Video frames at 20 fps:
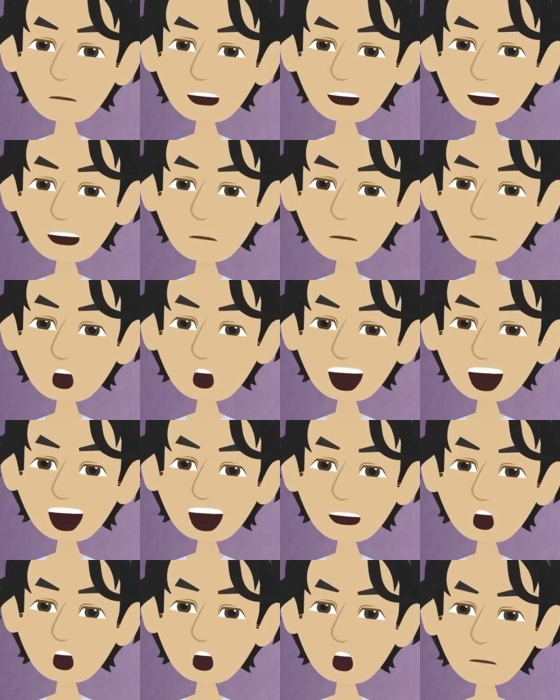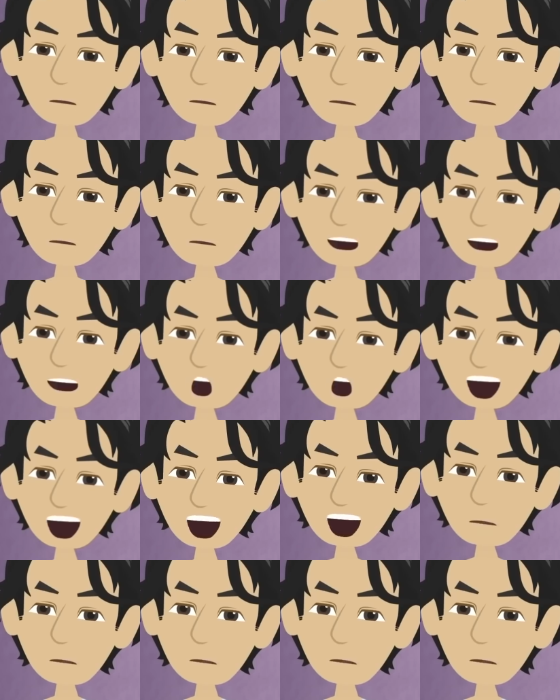Dad's just sleepwalking and making a